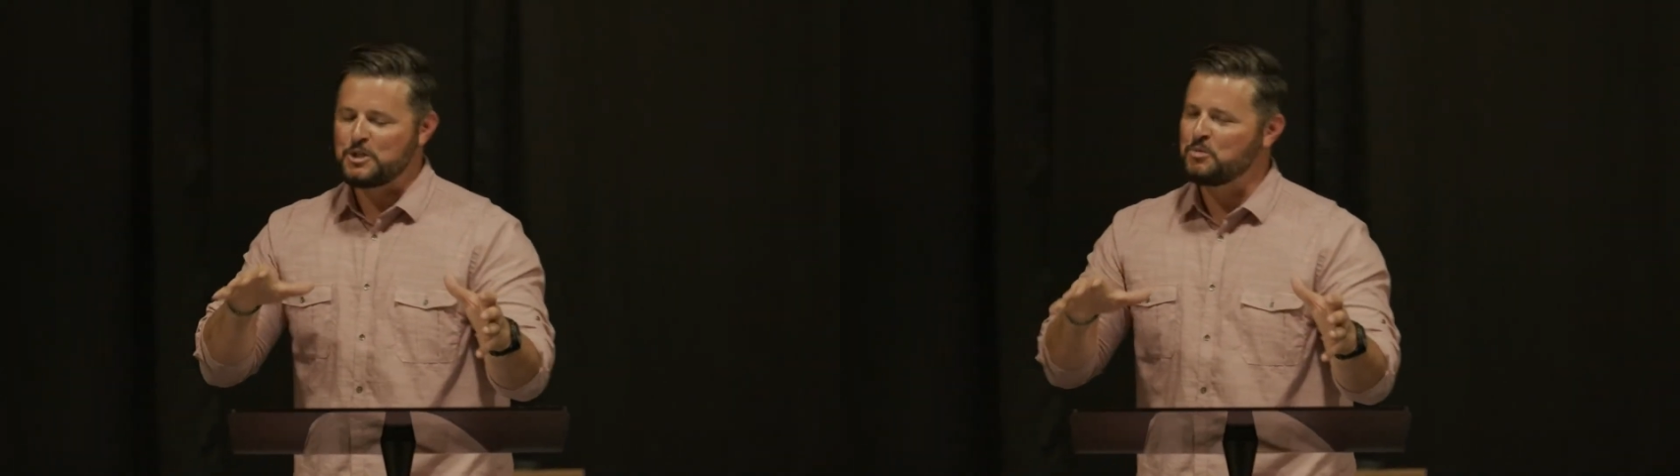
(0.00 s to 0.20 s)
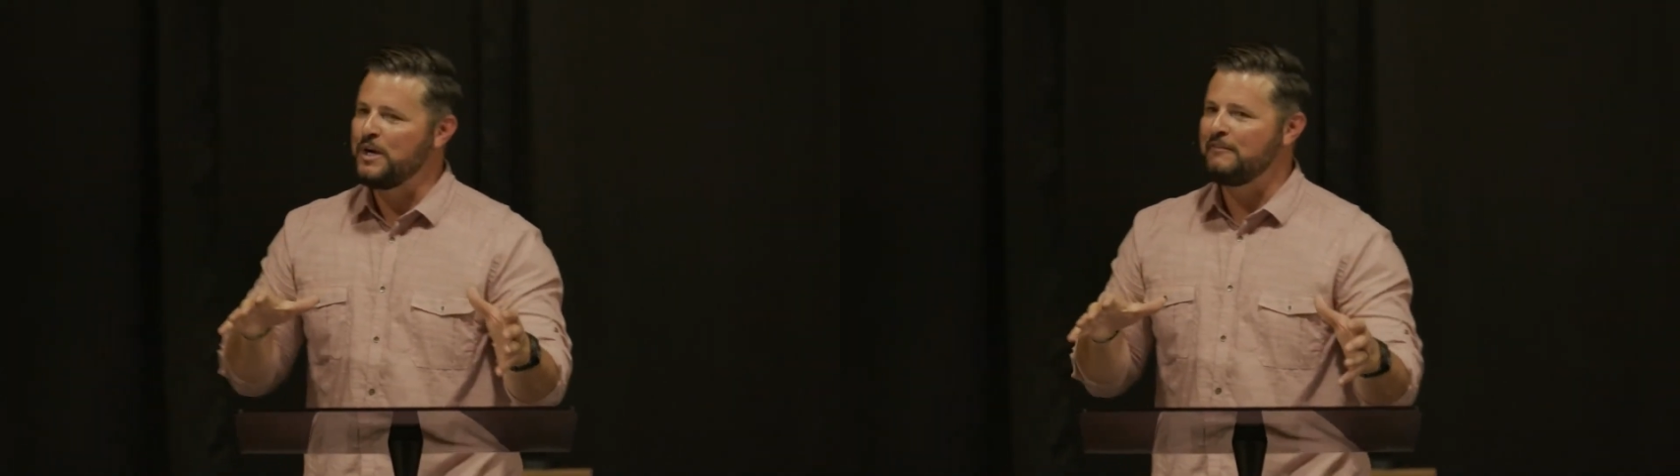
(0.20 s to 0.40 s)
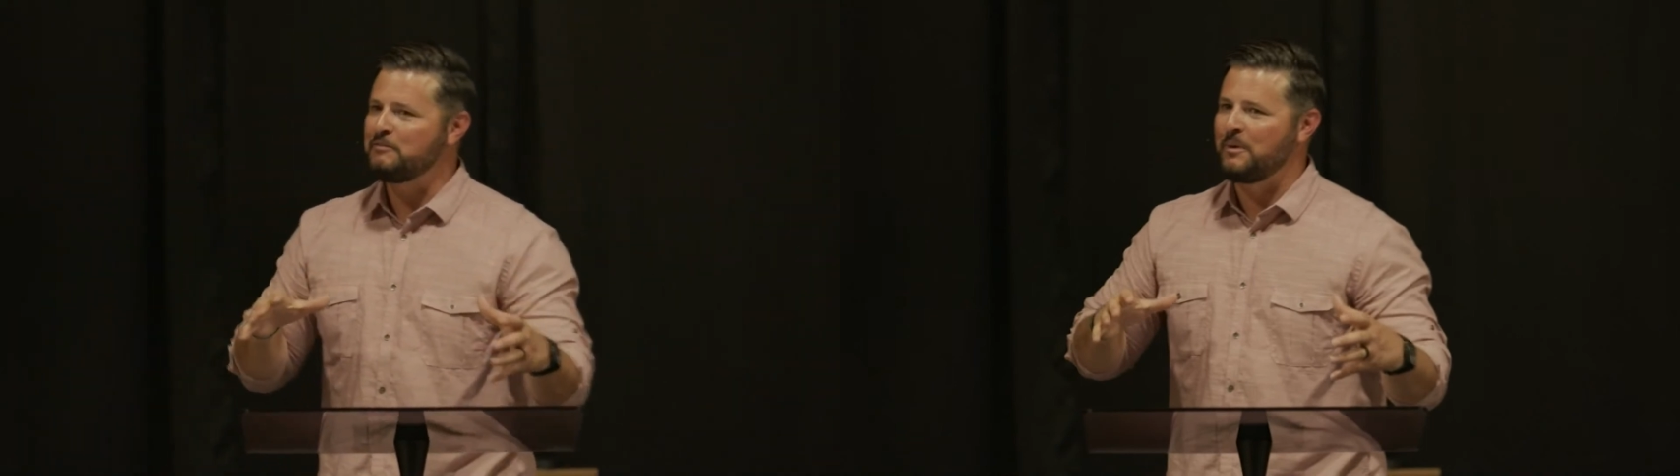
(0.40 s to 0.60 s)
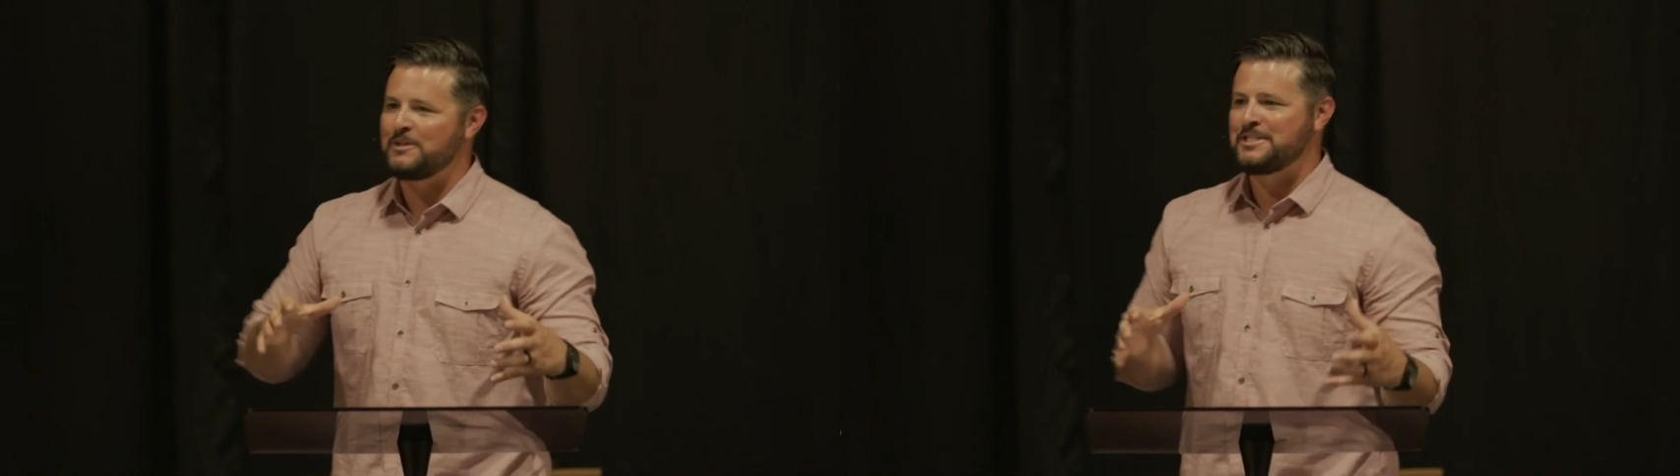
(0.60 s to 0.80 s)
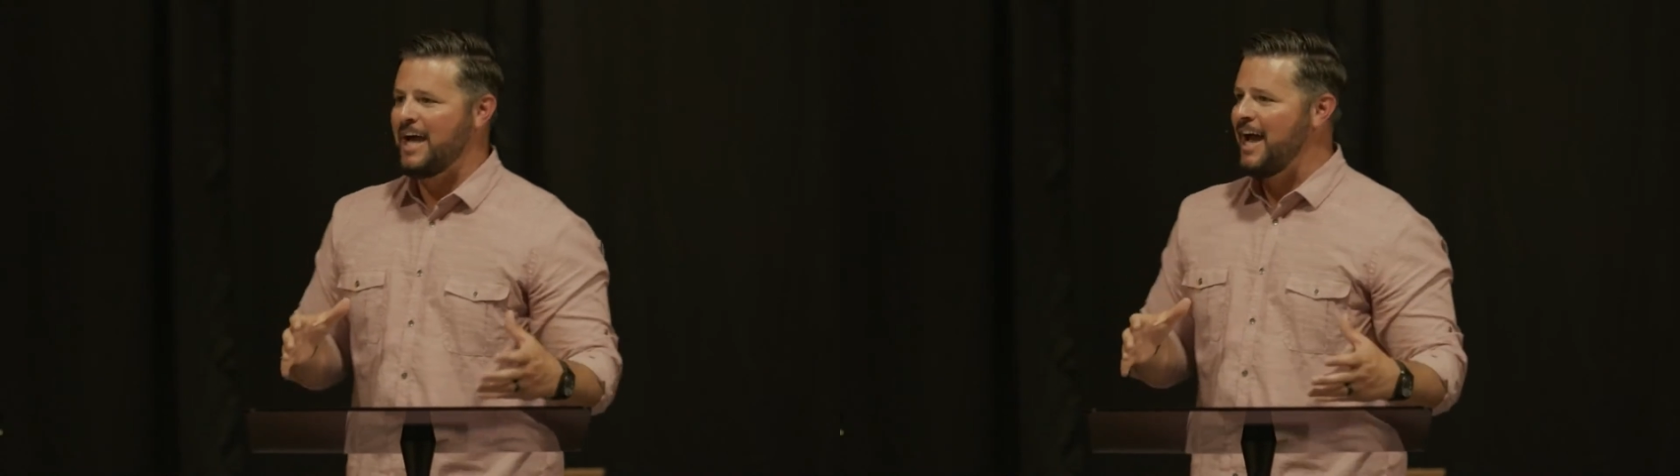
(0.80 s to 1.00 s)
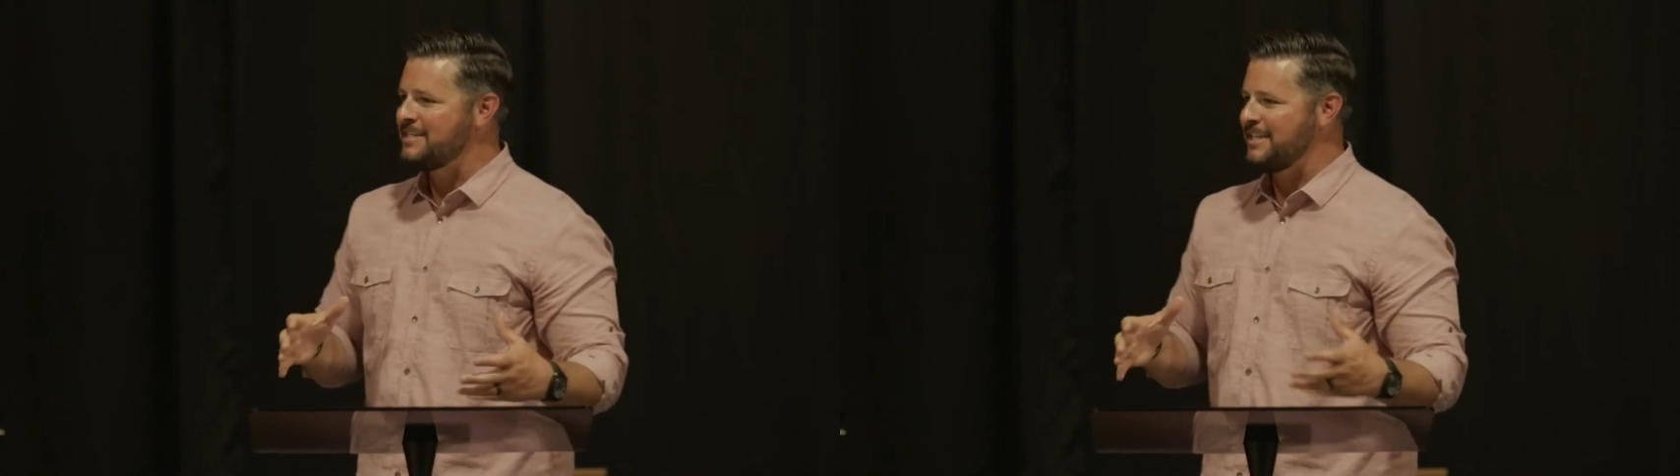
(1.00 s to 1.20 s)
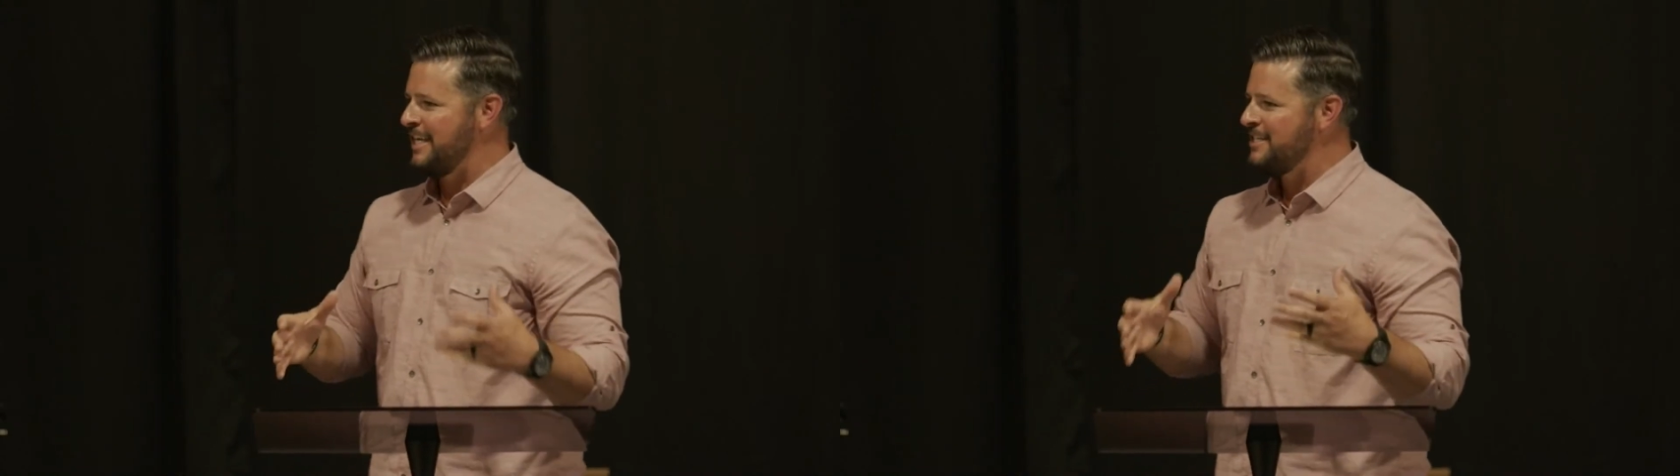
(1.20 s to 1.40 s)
swift, precise,